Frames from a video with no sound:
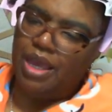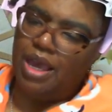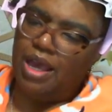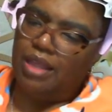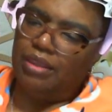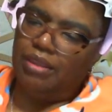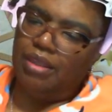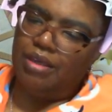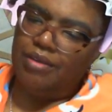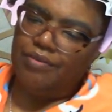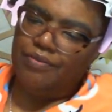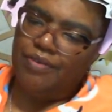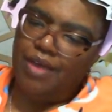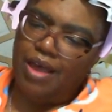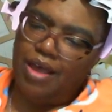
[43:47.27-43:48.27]
I
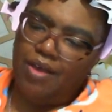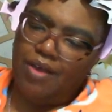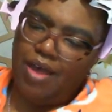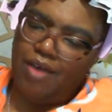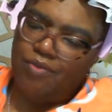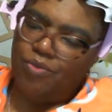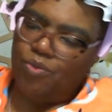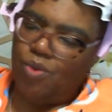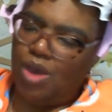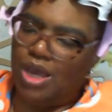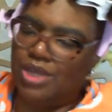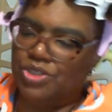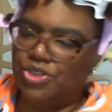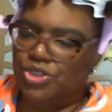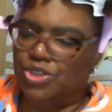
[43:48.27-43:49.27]
love how I've
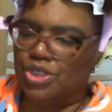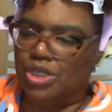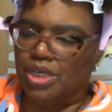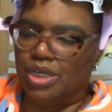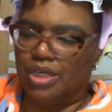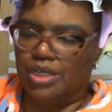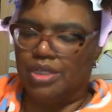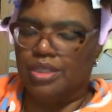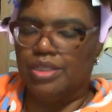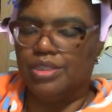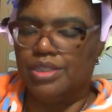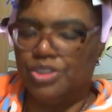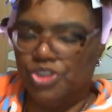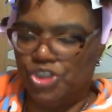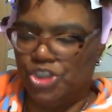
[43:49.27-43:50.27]
watched
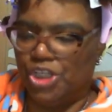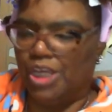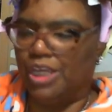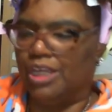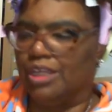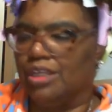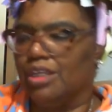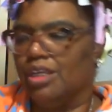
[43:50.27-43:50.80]
the shed